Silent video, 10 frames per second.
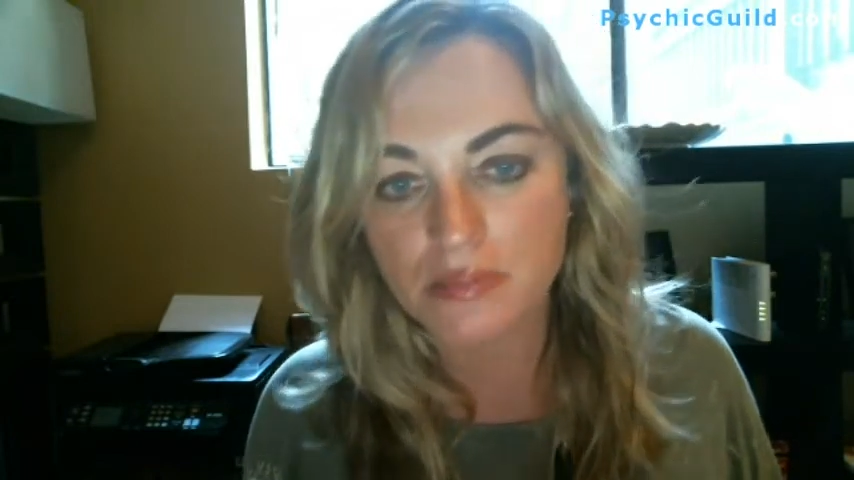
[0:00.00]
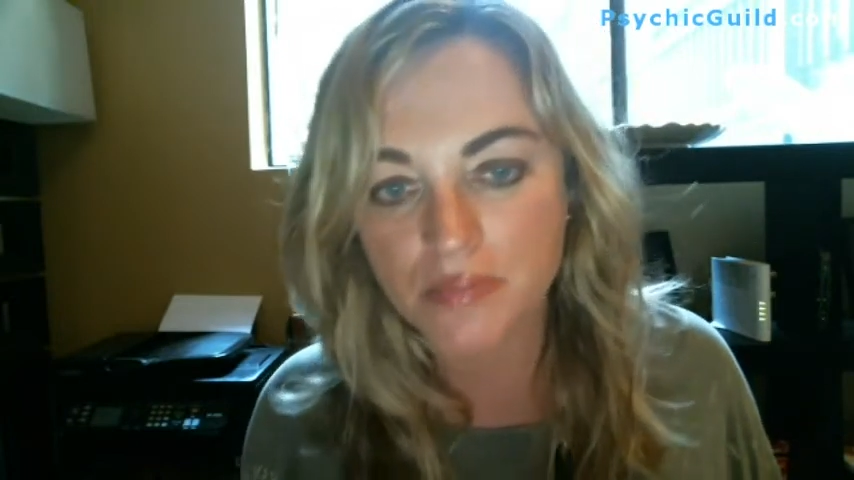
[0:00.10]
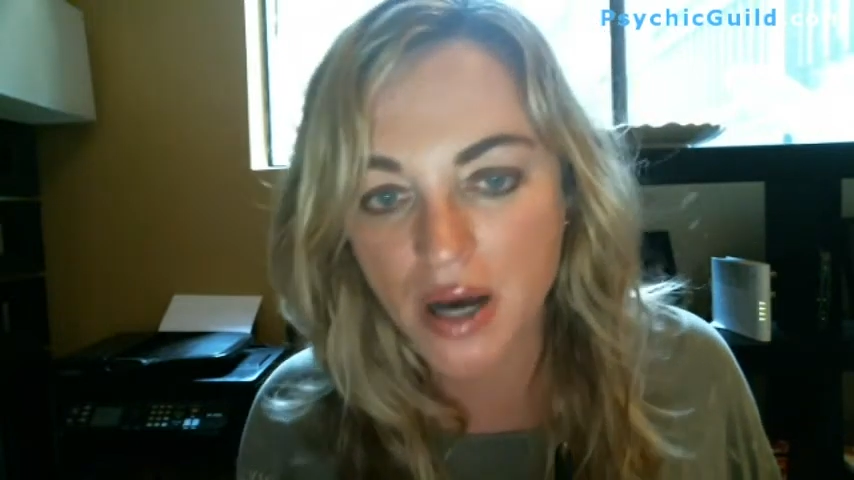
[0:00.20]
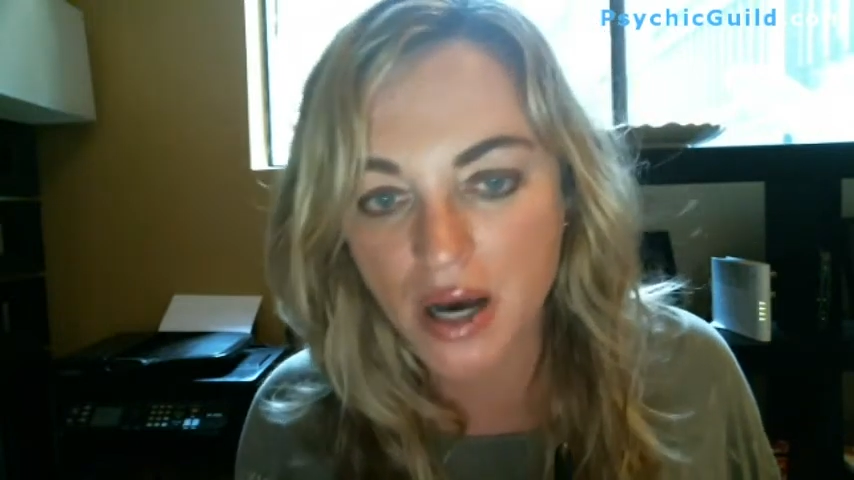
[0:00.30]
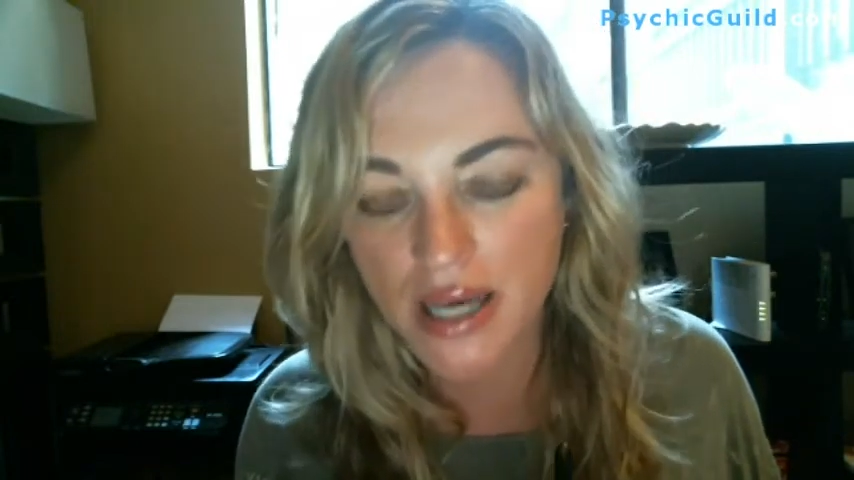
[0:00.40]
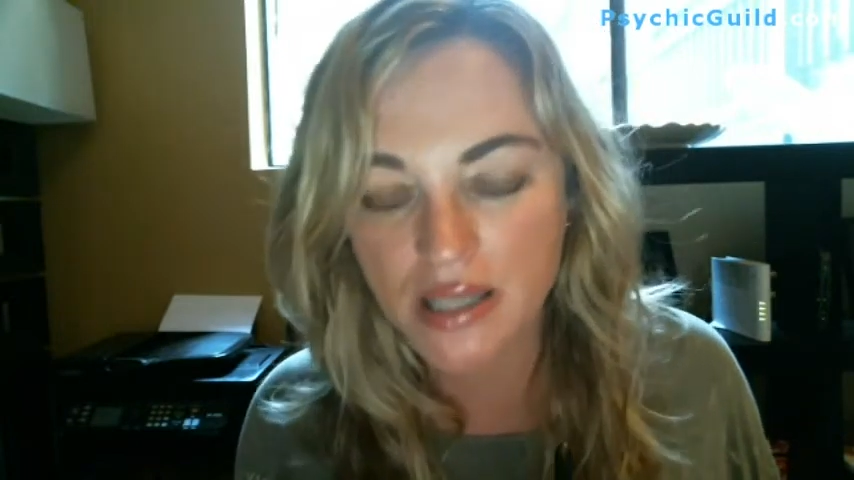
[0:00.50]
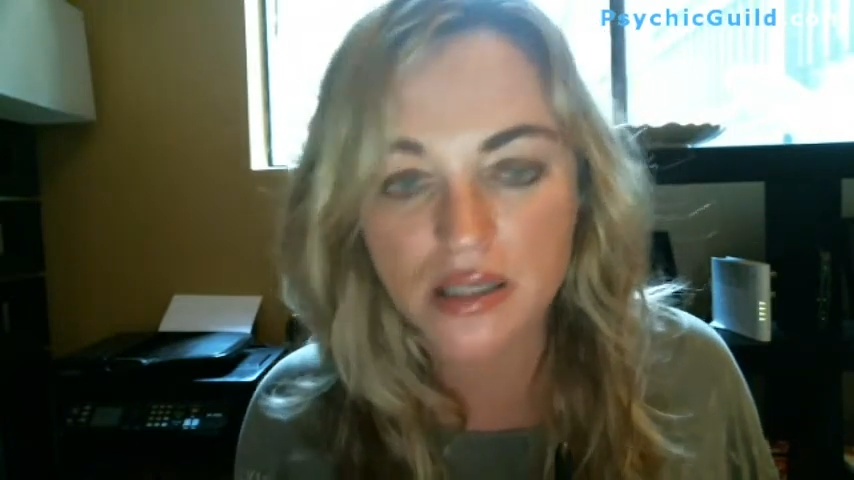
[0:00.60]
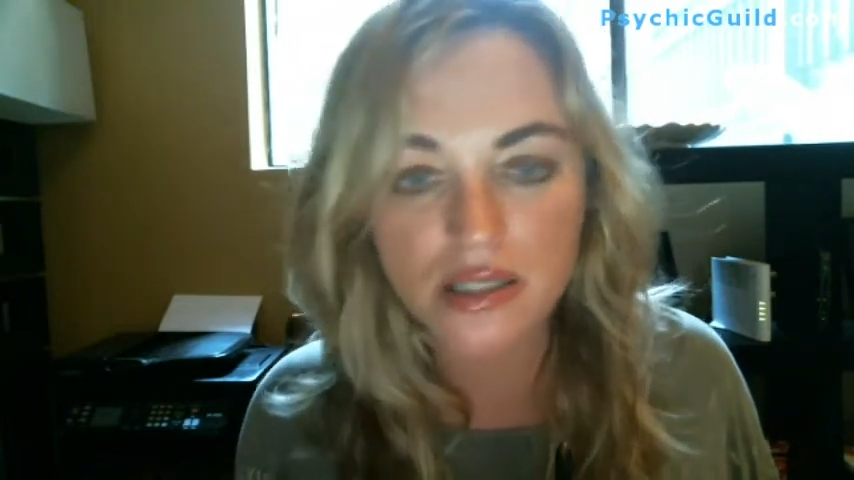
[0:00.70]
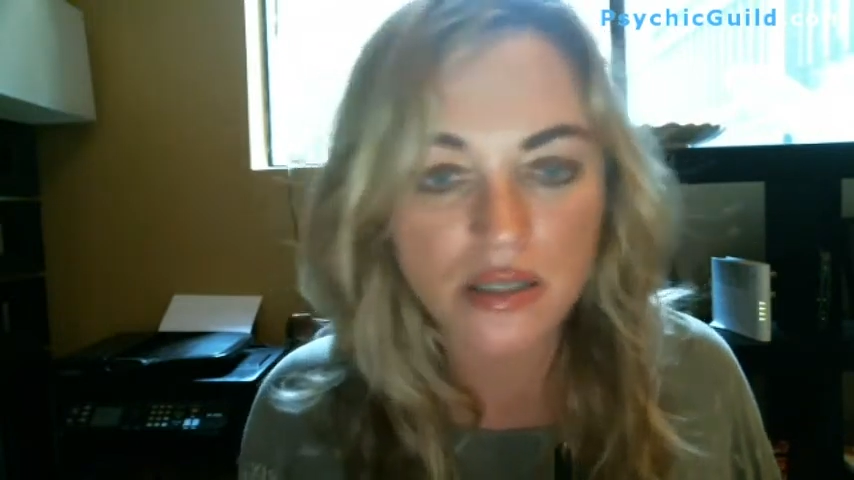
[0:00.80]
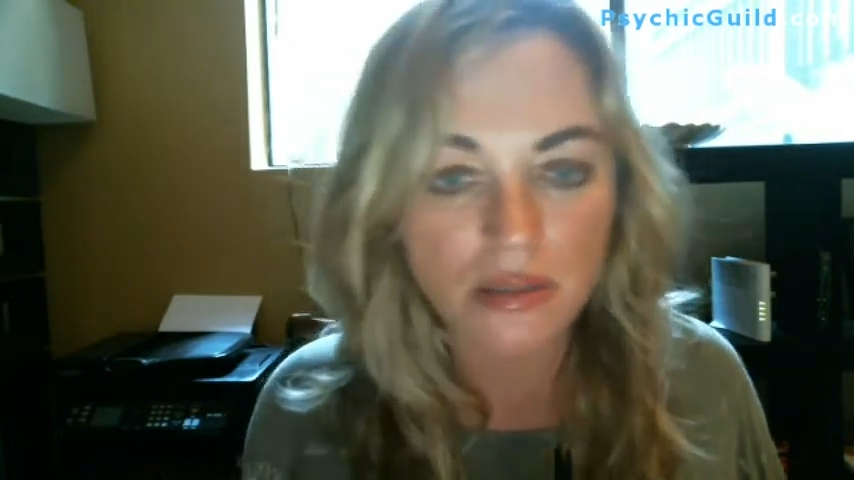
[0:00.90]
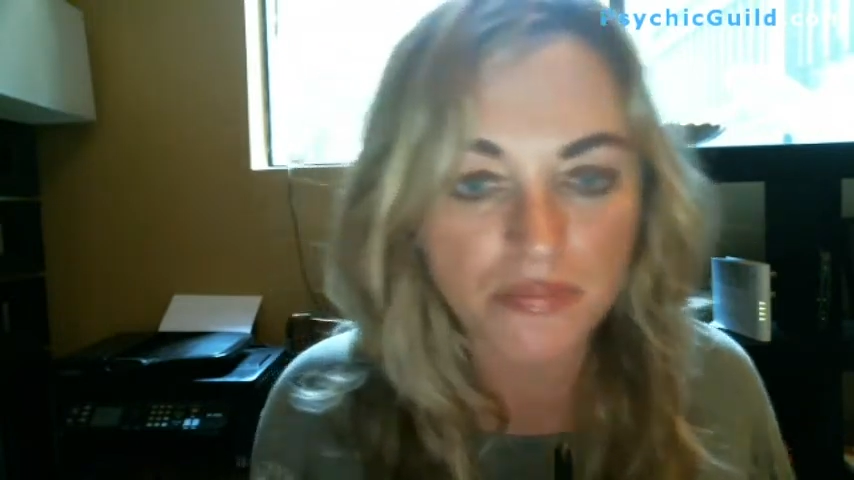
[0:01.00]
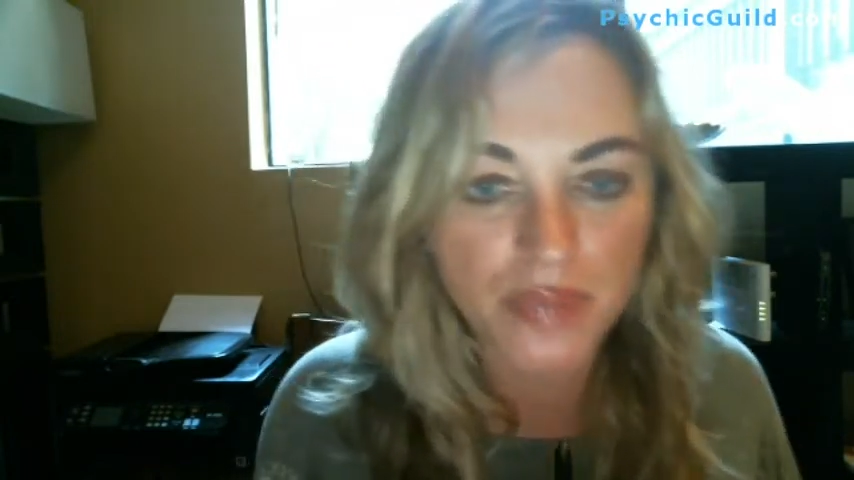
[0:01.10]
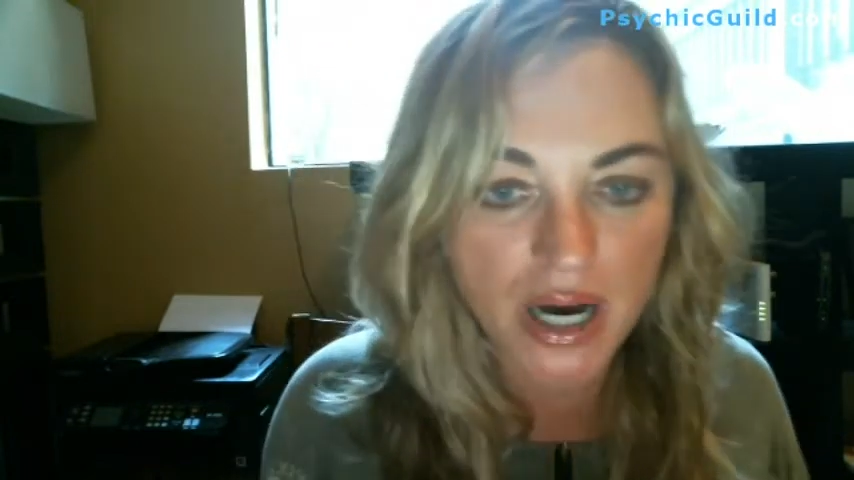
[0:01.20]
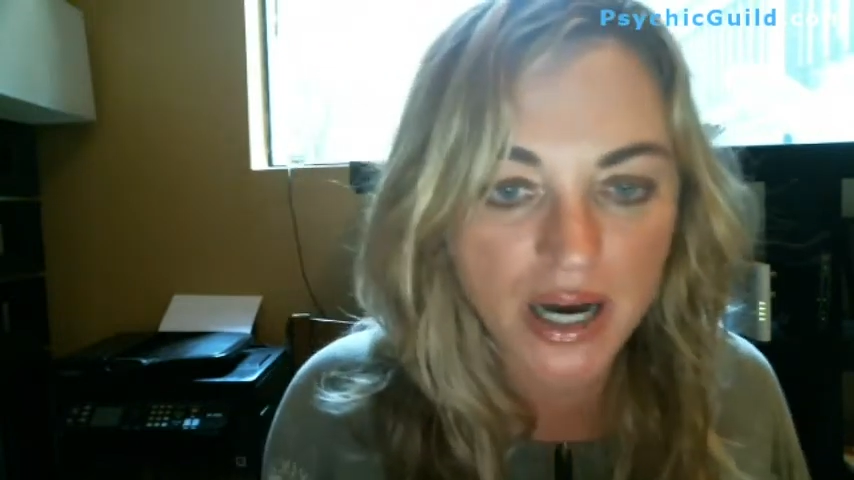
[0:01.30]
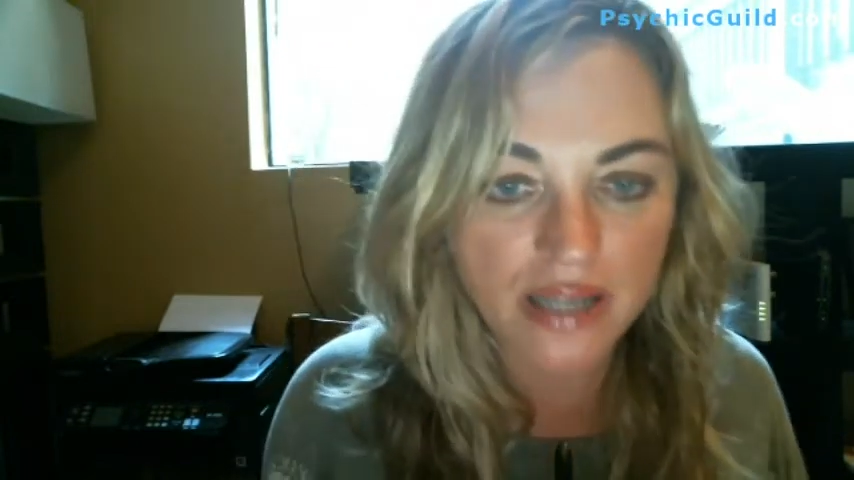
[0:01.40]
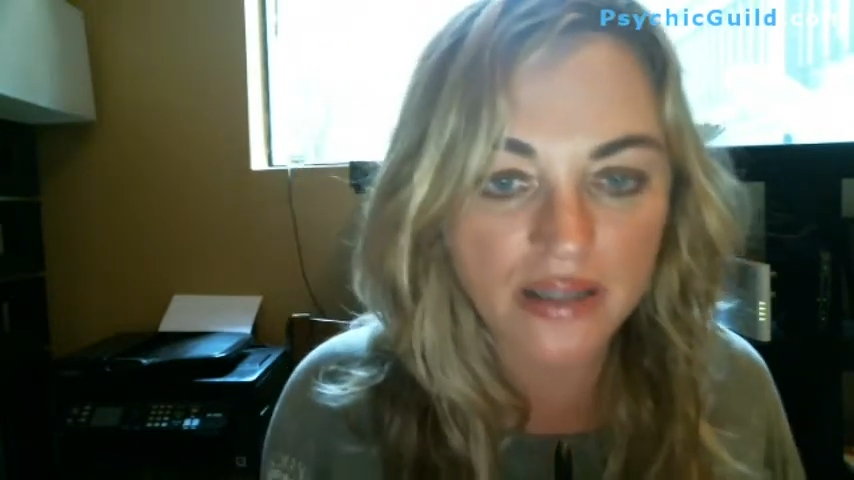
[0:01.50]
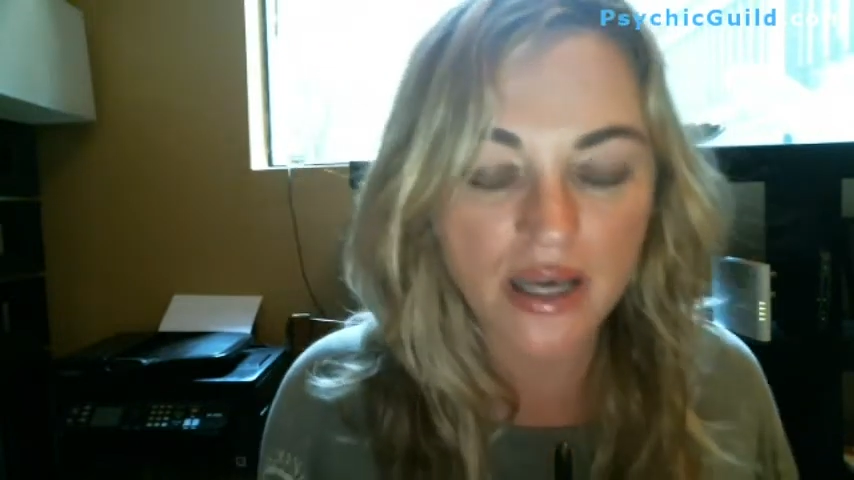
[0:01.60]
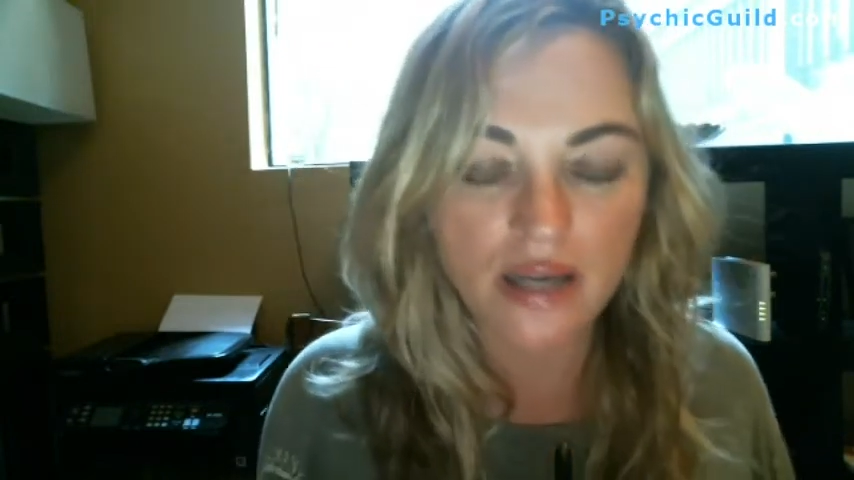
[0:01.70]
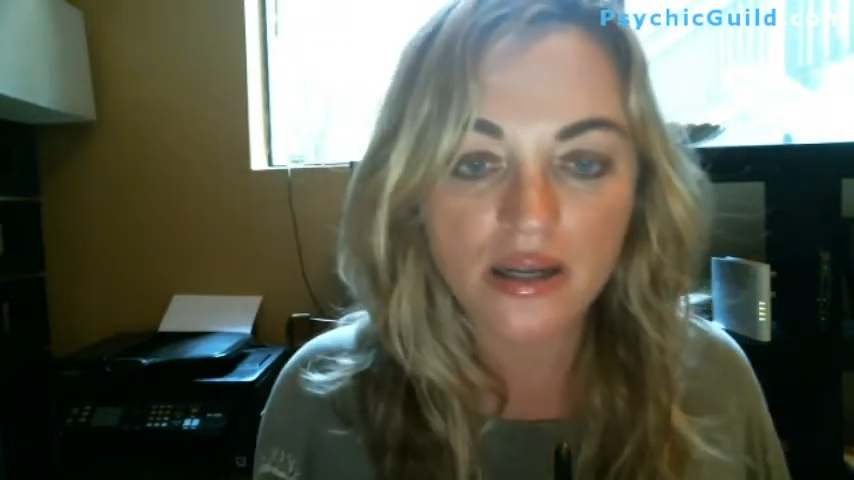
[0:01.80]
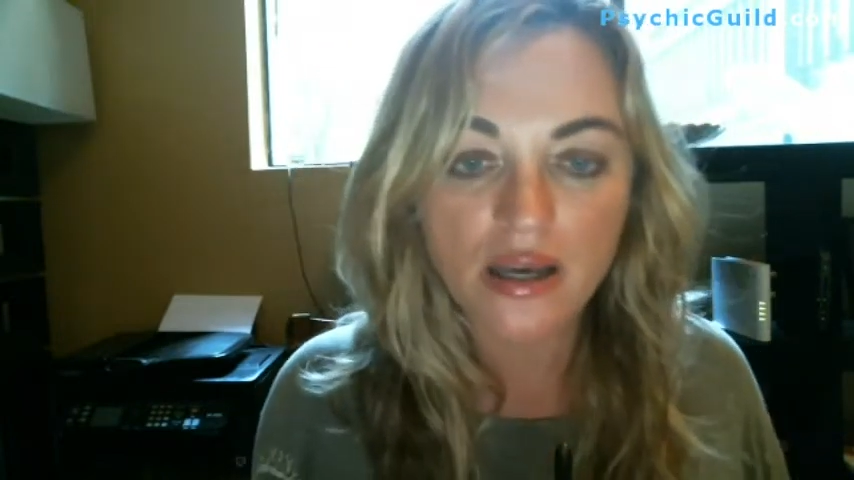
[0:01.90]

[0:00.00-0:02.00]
buying this and buying that.